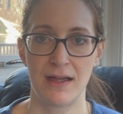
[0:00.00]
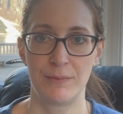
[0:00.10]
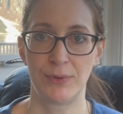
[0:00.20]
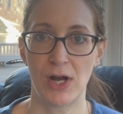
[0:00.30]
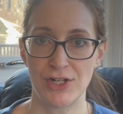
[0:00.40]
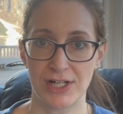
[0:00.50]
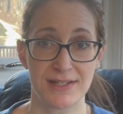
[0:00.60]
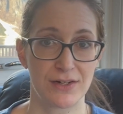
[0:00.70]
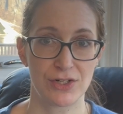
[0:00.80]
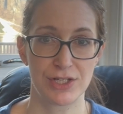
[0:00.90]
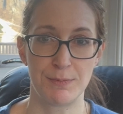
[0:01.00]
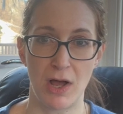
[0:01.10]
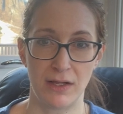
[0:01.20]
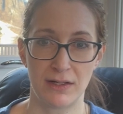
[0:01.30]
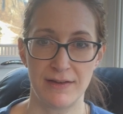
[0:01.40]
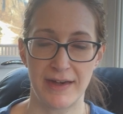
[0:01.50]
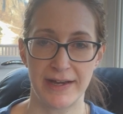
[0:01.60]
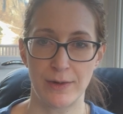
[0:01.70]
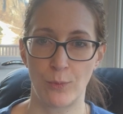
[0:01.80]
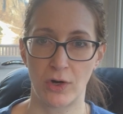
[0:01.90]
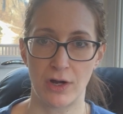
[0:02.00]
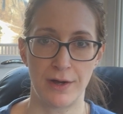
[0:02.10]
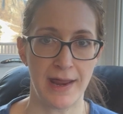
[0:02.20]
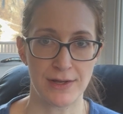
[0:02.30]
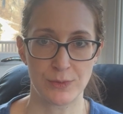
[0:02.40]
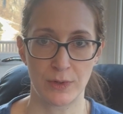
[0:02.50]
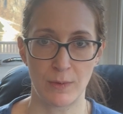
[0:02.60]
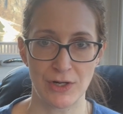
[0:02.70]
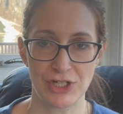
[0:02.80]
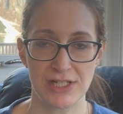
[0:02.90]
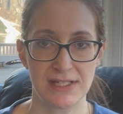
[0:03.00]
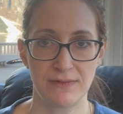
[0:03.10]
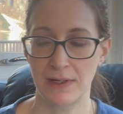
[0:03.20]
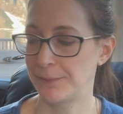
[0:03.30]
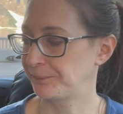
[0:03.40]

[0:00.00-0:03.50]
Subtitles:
projects that are smaller that I can work on as we're watching TV.